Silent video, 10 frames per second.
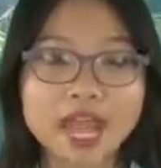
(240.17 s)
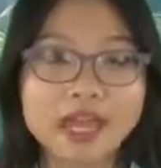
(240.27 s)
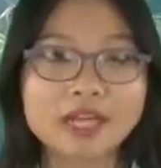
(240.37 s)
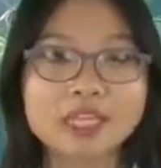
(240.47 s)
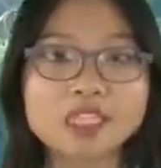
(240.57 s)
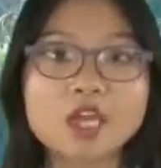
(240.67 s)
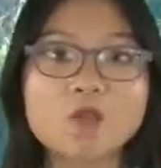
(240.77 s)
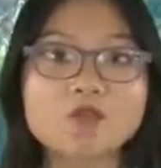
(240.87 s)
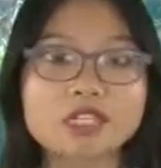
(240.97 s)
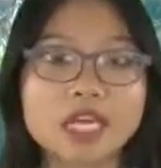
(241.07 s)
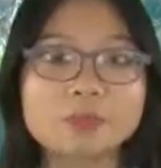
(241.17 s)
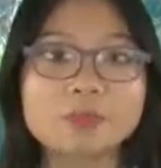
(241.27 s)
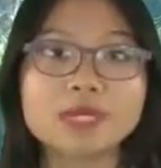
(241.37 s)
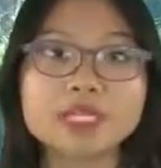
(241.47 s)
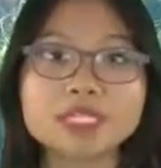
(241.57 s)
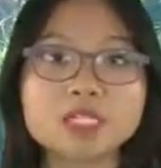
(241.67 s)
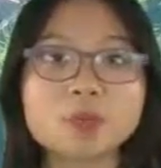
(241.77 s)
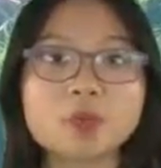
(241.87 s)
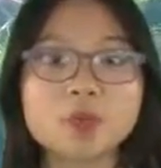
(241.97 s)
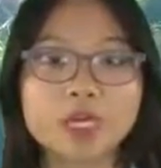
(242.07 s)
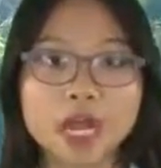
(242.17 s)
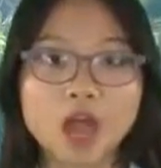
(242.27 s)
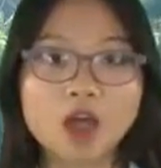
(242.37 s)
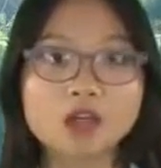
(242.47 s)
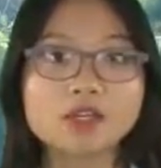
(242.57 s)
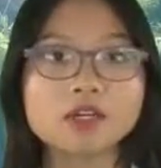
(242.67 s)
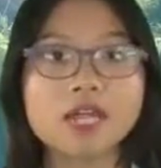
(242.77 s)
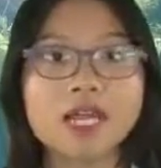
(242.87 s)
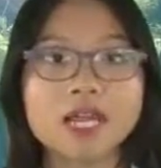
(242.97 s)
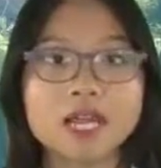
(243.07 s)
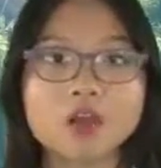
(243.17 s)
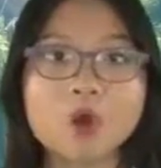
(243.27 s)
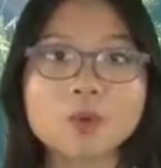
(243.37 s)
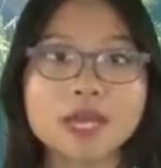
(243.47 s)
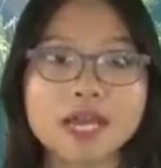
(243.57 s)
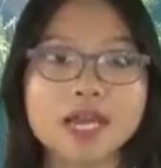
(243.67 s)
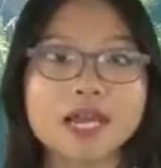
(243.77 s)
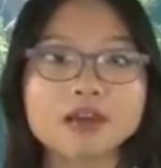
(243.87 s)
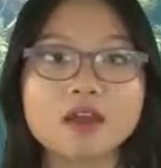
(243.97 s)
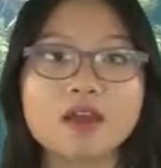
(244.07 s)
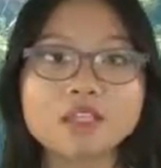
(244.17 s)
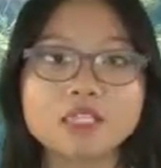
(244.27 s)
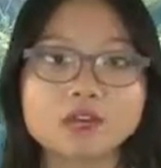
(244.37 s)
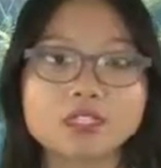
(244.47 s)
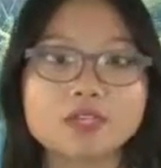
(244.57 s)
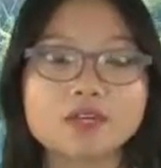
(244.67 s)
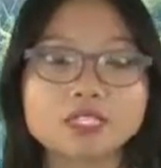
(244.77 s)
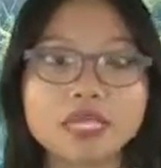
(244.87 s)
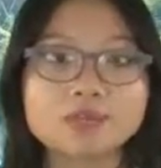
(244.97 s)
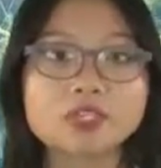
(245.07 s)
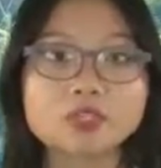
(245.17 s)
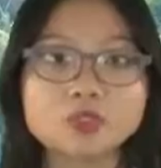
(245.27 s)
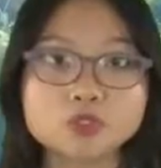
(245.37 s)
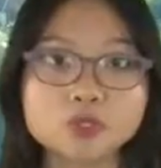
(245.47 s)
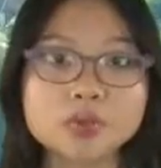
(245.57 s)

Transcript: your obliques, which are on your abdomen, but also impacts your love handles and lower back area.